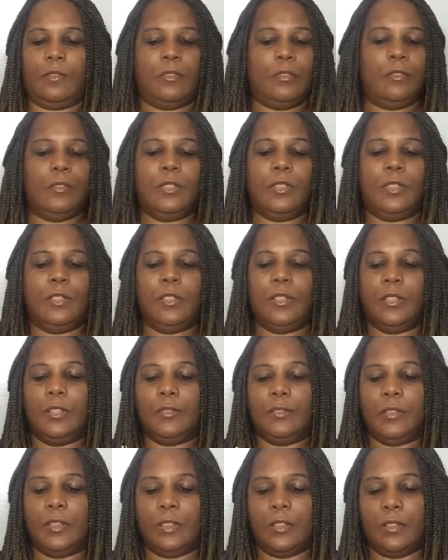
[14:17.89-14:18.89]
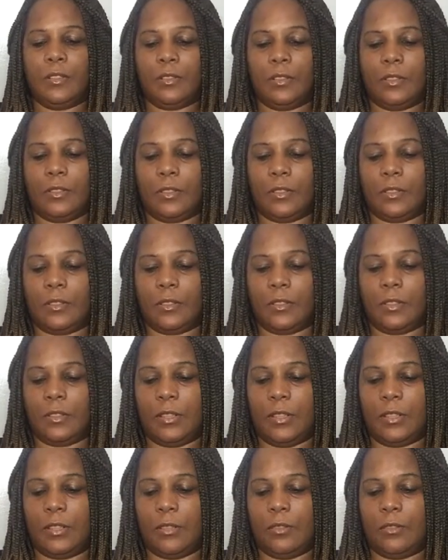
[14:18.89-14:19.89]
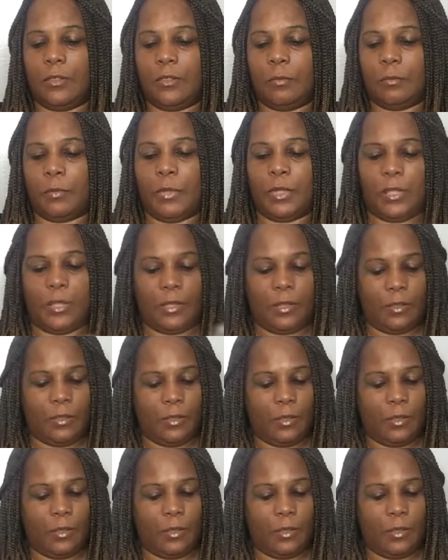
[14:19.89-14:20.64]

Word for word: I'm leaving it on there because I'm not doing that.